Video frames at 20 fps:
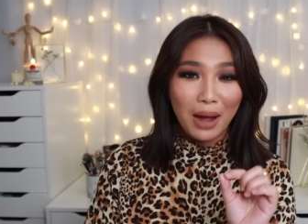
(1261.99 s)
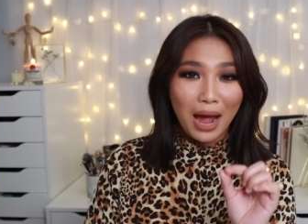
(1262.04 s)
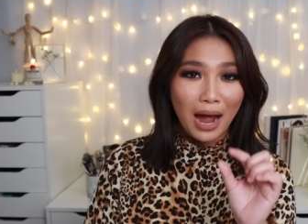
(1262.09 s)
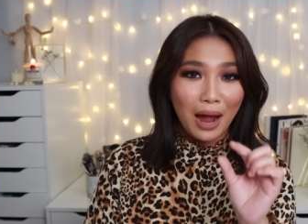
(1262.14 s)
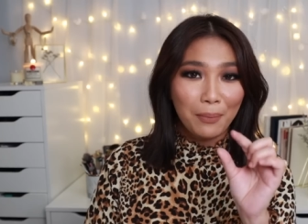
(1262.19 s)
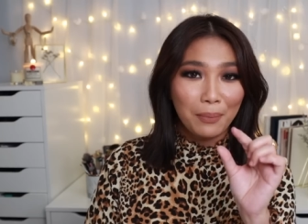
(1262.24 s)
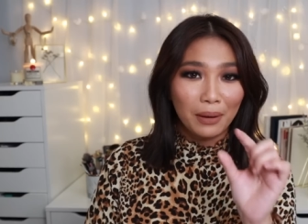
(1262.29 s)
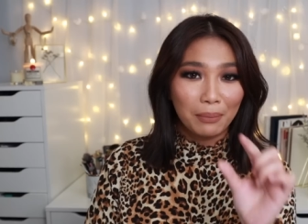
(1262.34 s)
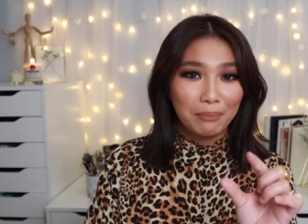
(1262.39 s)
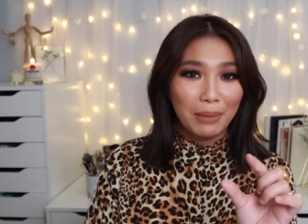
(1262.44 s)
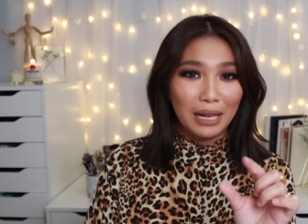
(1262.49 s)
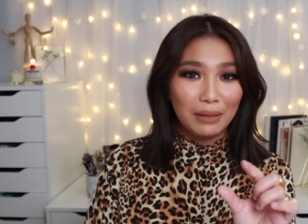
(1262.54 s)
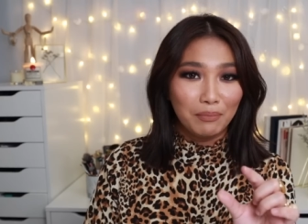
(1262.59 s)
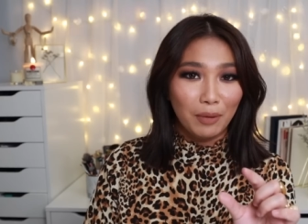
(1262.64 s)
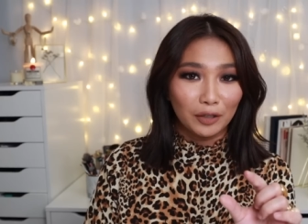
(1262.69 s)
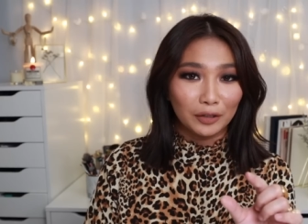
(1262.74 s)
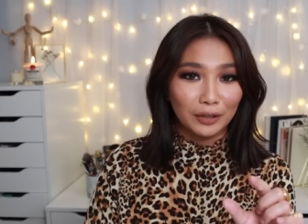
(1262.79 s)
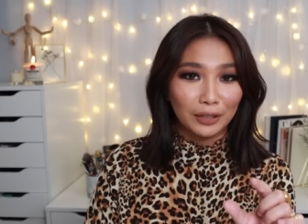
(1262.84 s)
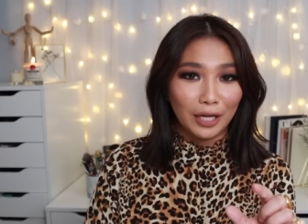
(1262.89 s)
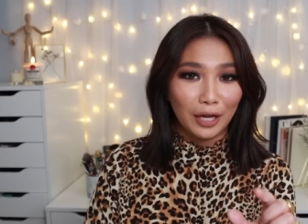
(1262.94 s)
makakapag-bell
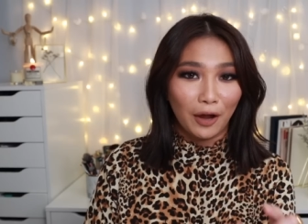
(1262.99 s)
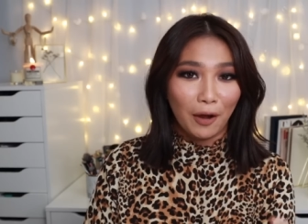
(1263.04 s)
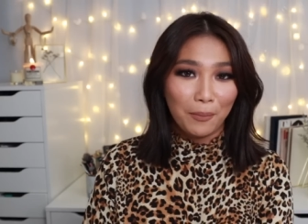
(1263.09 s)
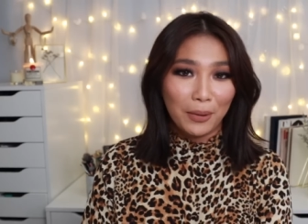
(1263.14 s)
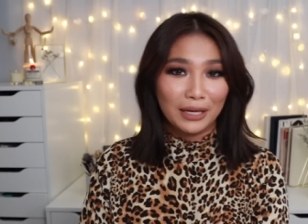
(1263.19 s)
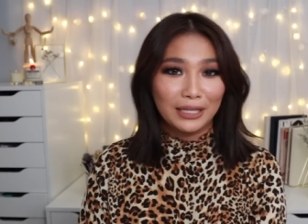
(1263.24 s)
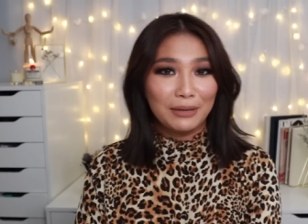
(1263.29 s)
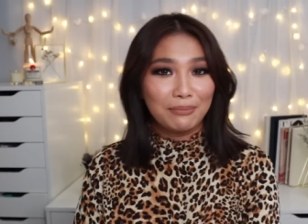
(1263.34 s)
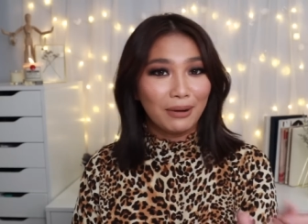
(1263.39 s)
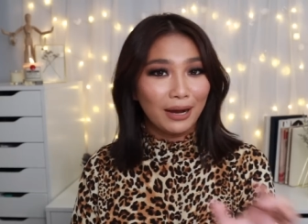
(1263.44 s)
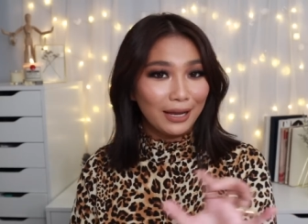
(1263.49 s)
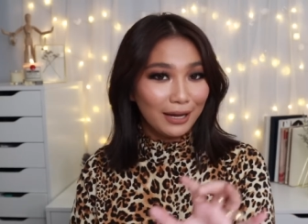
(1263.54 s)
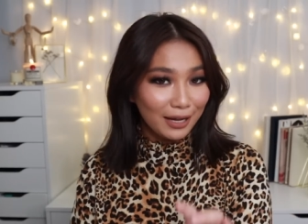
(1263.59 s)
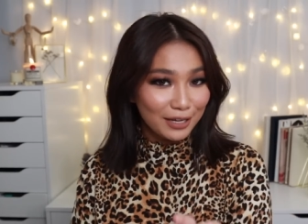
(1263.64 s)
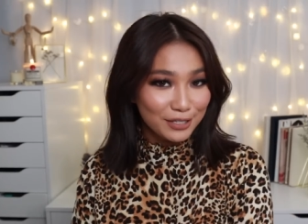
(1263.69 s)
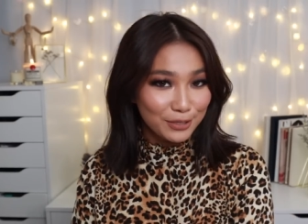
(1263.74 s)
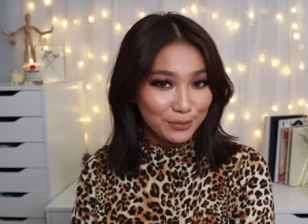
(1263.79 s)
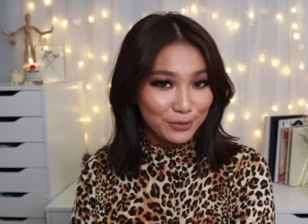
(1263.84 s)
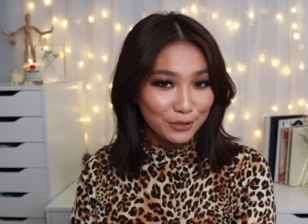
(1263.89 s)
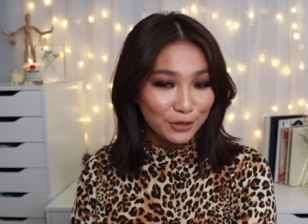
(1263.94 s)
button kayo kapag hindi pa kayo
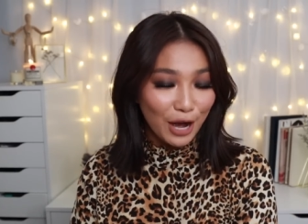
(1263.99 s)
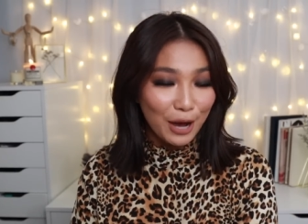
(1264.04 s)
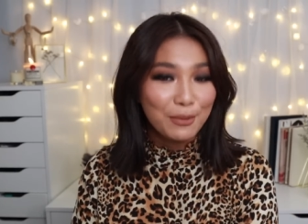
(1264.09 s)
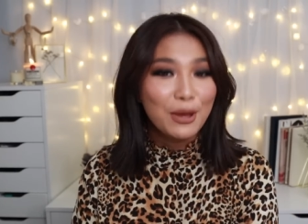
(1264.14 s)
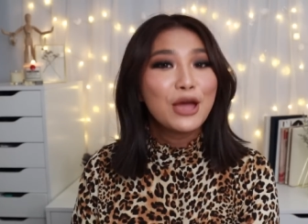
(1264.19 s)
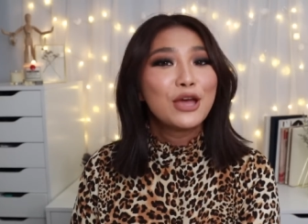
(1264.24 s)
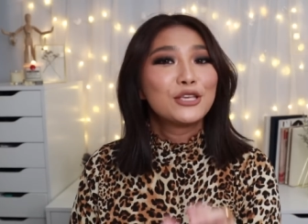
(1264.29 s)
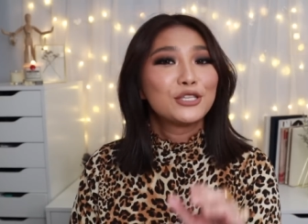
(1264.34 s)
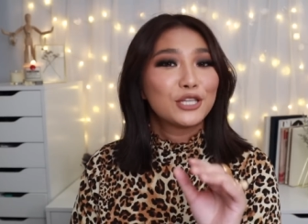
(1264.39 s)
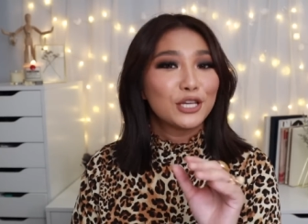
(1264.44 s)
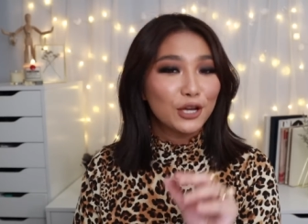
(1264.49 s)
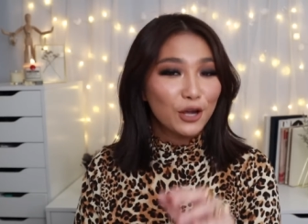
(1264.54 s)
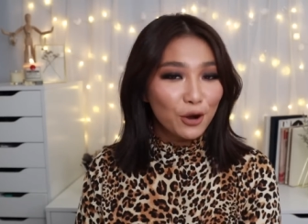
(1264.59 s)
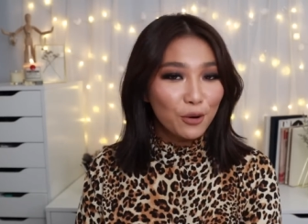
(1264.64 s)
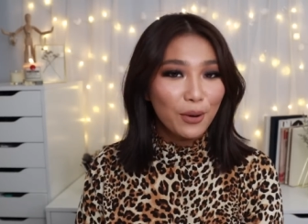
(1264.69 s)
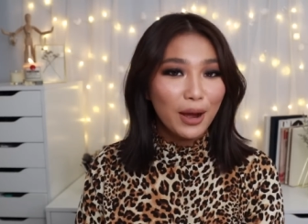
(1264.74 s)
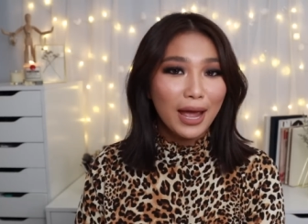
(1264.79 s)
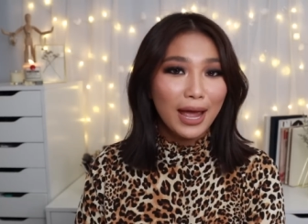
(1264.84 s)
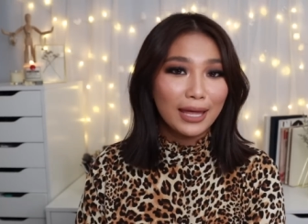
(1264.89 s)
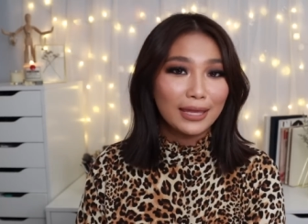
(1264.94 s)
nakasubscribe. So
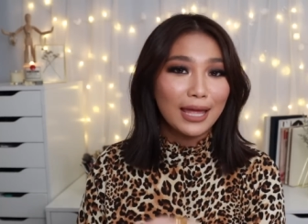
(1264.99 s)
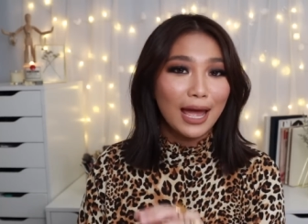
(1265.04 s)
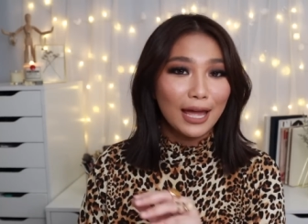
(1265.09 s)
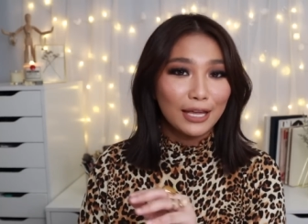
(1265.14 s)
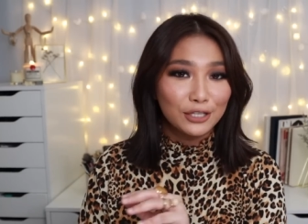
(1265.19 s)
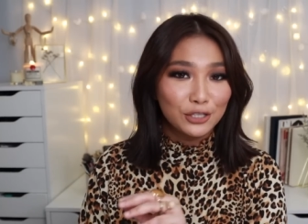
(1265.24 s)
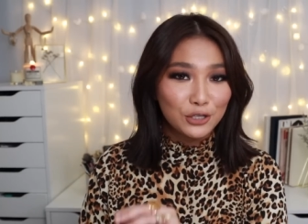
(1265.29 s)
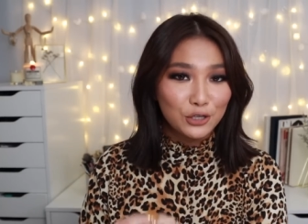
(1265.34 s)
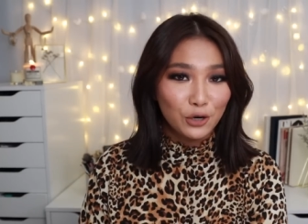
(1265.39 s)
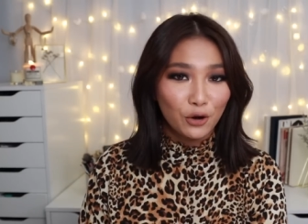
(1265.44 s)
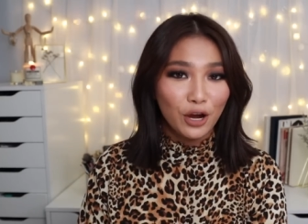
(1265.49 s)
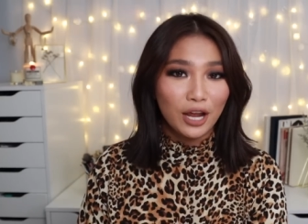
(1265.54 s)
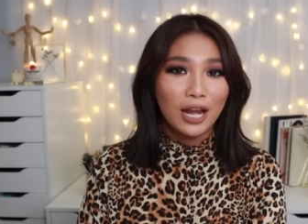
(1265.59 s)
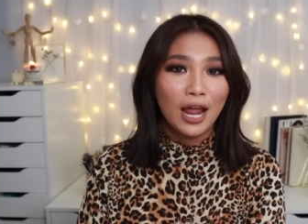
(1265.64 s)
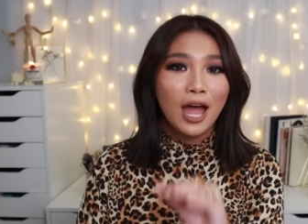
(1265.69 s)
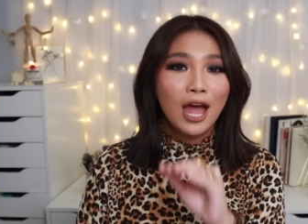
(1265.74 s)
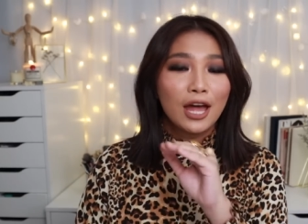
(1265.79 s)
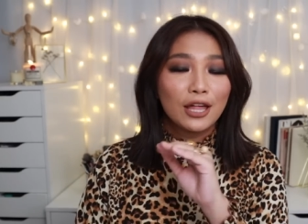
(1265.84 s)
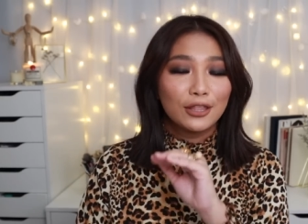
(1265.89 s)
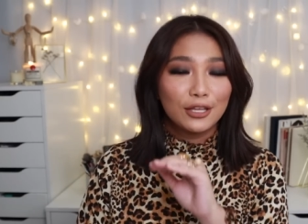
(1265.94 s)
go ahead and join
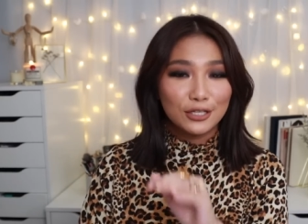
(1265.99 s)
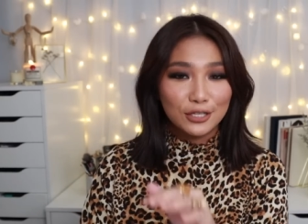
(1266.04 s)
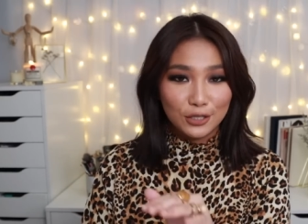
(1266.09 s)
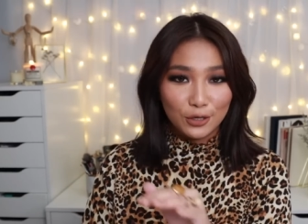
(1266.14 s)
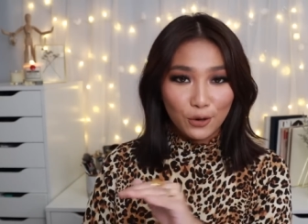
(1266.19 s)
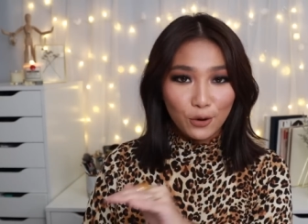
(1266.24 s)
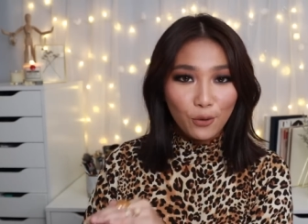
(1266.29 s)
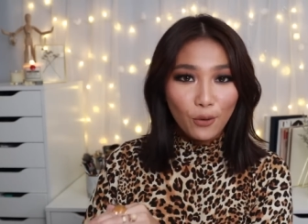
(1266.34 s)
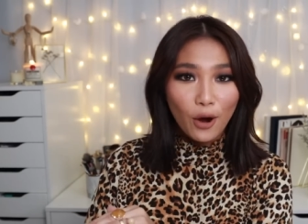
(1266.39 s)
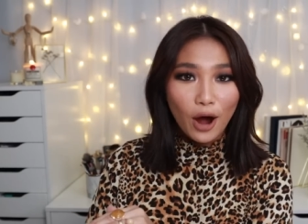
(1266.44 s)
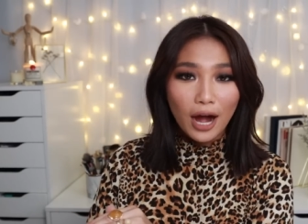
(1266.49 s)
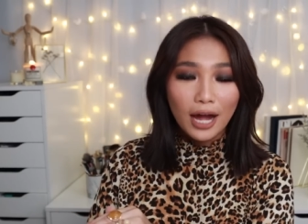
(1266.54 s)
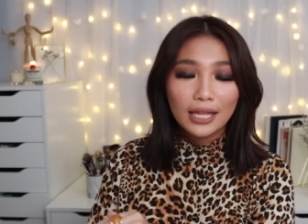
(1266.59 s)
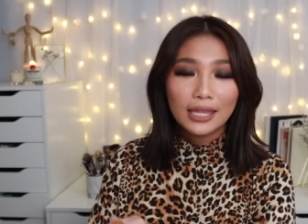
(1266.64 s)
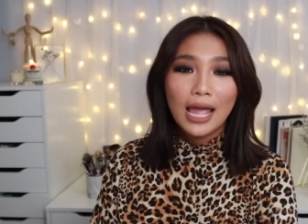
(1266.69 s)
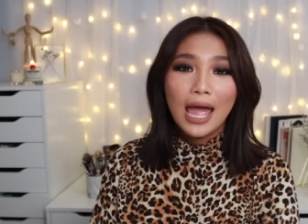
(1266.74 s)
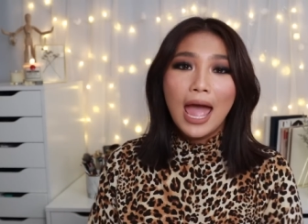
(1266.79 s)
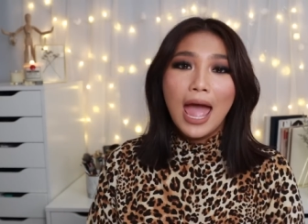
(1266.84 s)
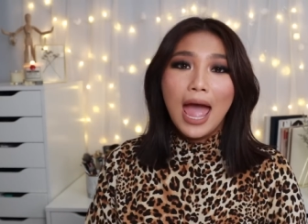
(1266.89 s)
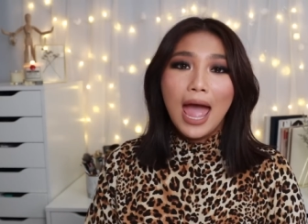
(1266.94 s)
the squad.